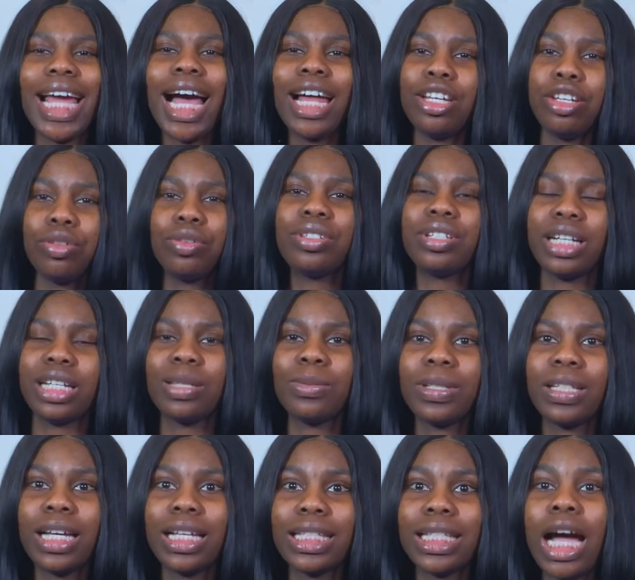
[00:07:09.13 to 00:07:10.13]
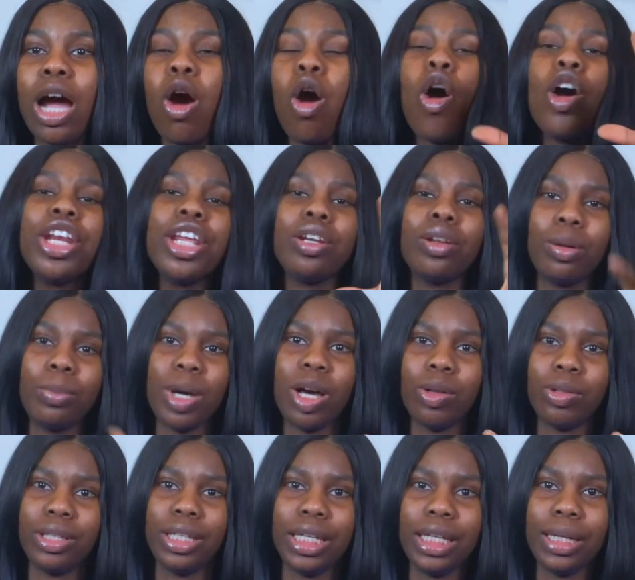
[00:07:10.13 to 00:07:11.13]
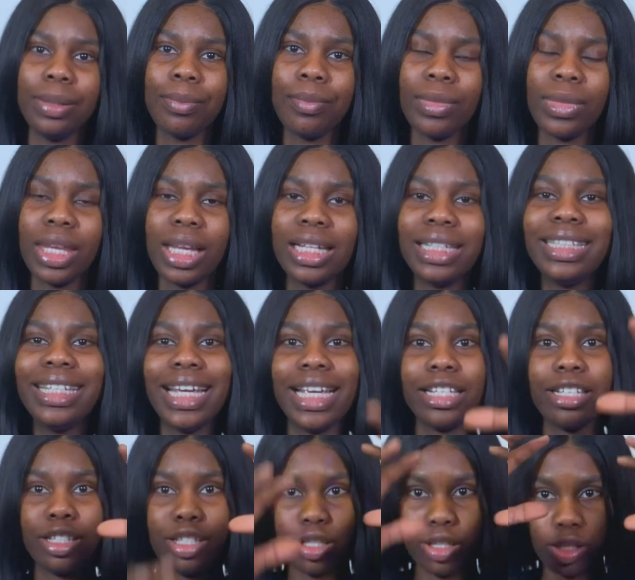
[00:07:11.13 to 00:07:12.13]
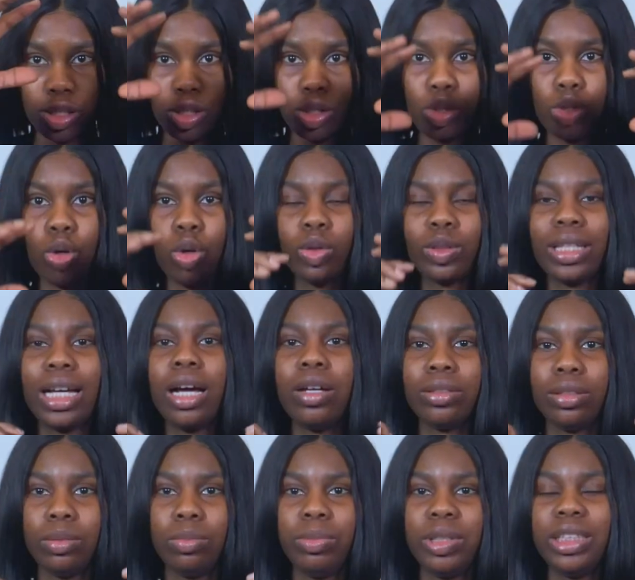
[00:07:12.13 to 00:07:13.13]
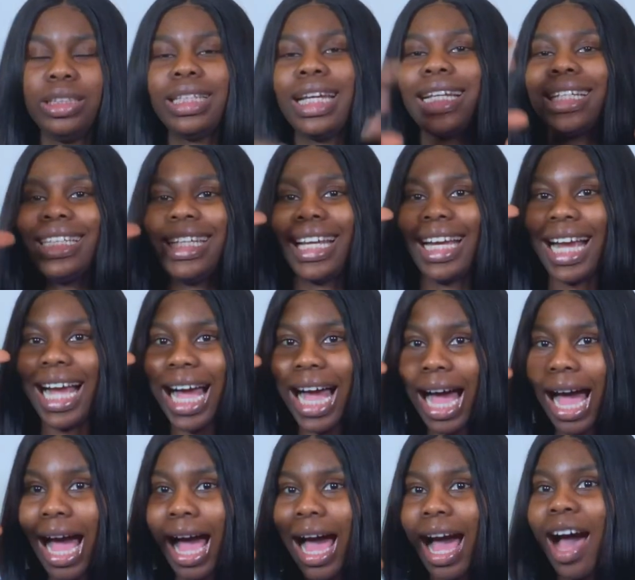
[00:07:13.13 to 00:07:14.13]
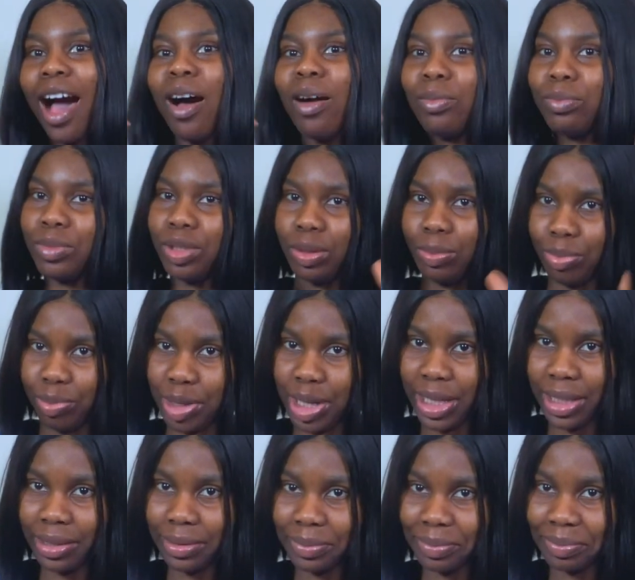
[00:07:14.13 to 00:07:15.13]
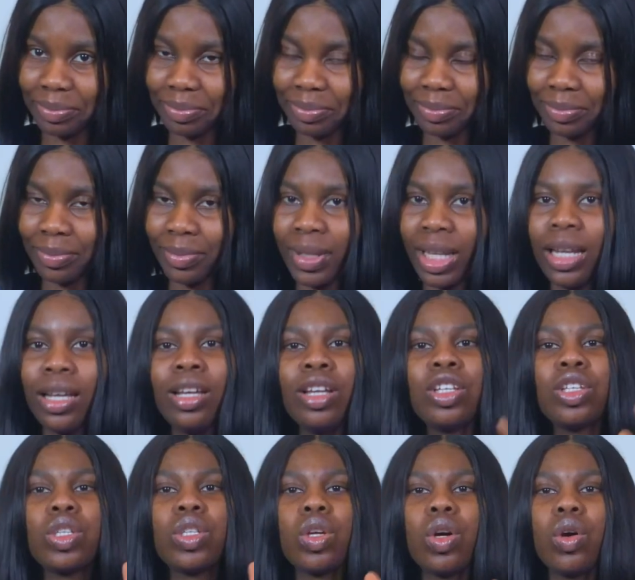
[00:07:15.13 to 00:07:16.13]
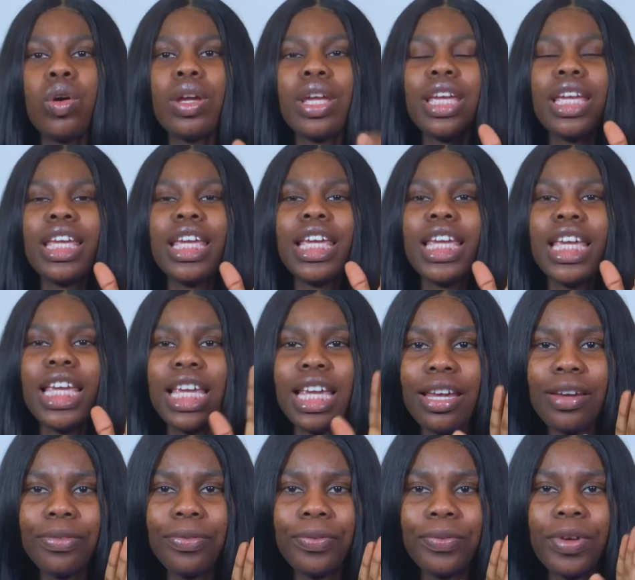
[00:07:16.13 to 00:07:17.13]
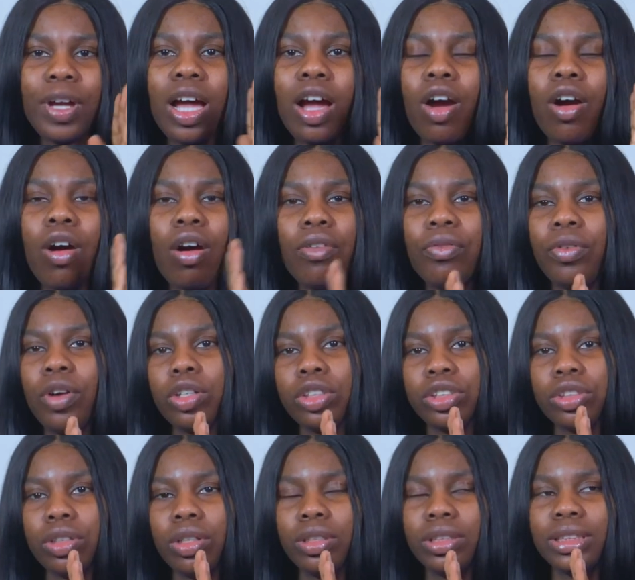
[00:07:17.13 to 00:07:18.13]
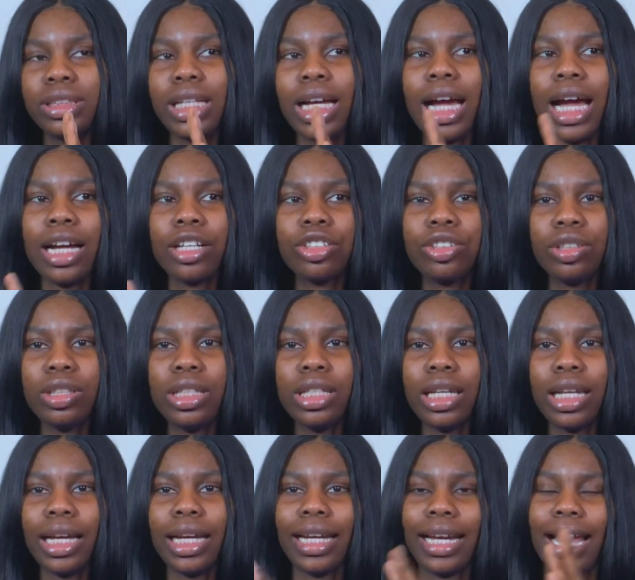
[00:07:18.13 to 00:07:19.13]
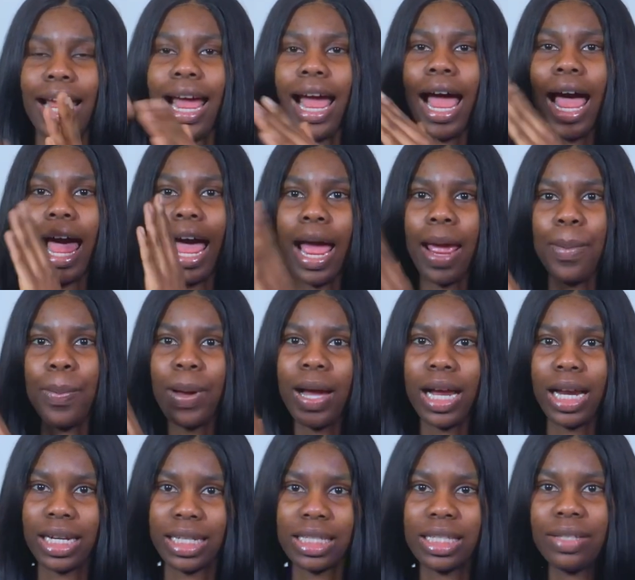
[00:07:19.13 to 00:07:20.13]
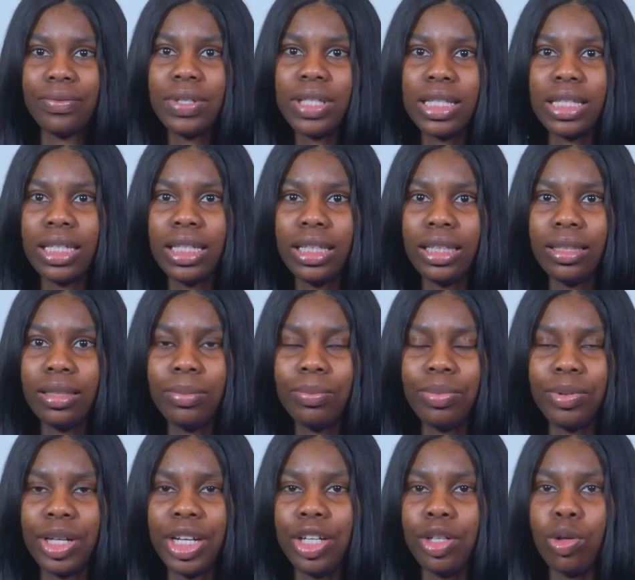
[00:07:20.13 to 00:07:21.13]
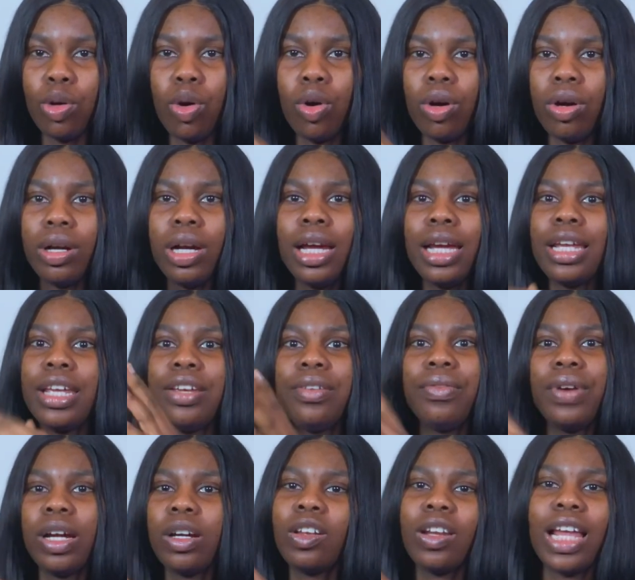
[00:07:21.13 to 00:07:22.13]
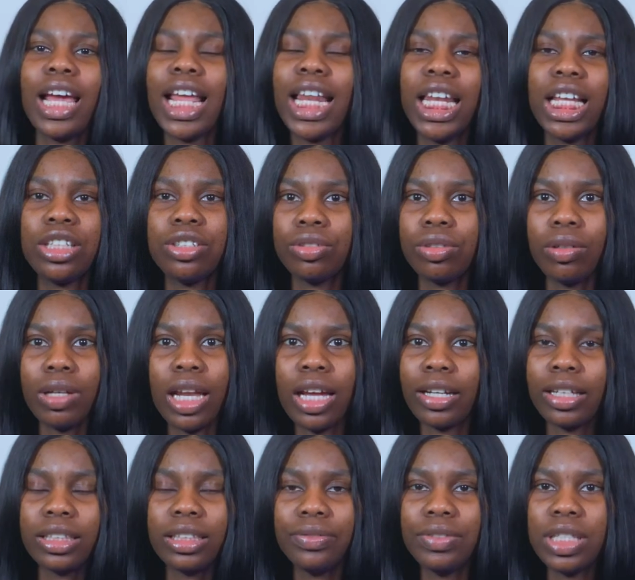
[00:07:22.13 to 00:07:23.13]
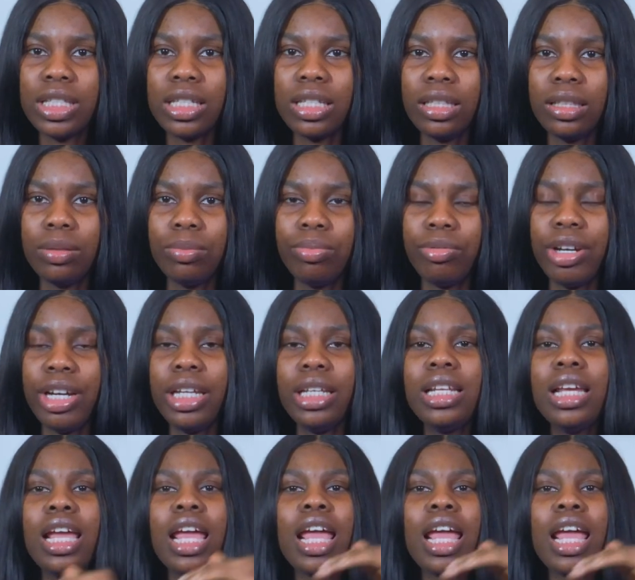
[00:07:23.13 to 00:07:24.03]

are neurotransmitters that on a normal day, they slow down the brain, like they calm the brain. So if convulsions are actually like hyperactivity in the brain or irregular electrical activity in the brain,